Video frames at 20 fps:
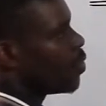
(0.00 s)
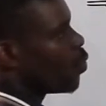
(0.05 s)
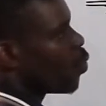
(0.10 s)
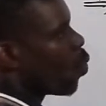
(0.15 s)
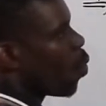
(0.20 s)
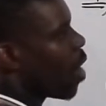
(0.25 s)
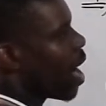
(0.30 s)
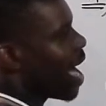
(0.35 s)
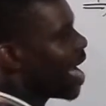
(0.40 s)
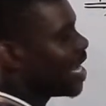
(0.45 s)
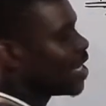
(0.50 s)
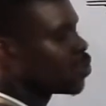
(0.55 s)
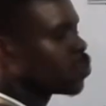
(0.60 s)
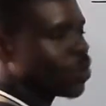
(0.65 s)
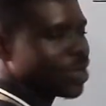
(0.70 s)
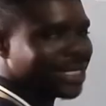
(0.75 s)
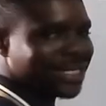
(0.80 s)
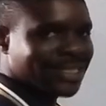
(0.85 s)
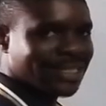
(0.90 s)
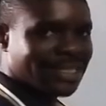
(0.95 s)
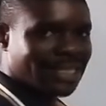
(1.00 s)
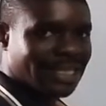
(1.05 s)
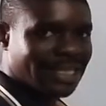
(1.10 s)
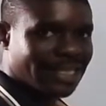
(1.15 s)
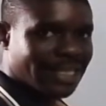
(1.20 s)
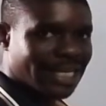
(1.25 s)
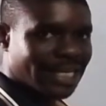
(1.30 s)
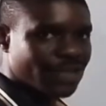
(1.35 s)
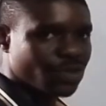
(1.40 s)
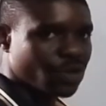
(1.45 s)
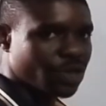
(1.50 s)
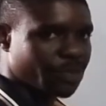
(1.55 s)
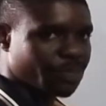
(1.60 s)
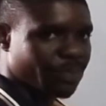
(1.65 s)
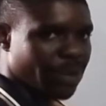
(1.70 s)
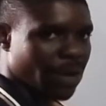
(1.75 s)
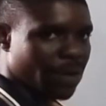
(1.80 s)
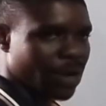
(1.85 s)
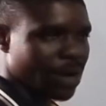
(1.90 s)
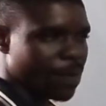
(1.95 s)
y is what is the index or the
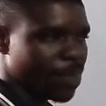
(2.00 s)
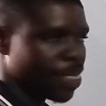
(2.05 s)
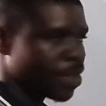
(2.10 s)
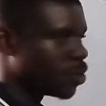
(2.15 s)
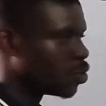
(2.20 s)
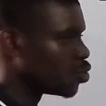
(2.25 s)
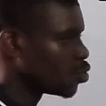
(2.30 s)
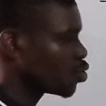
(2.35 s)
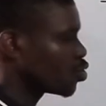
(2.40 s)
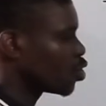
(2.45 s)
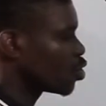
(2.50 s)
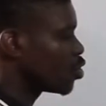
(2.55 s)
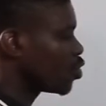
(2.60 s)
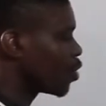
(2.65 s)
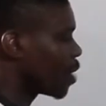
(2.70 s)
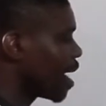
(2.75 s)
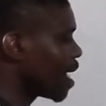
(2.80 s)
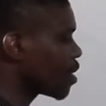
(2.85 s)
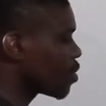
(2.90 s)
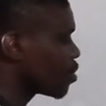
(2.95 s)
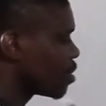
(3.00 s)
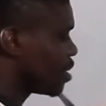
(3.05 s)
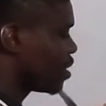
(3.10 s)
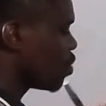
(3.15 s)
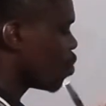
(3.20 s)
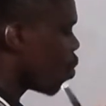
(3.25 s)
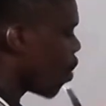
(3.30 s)
power. So to get dy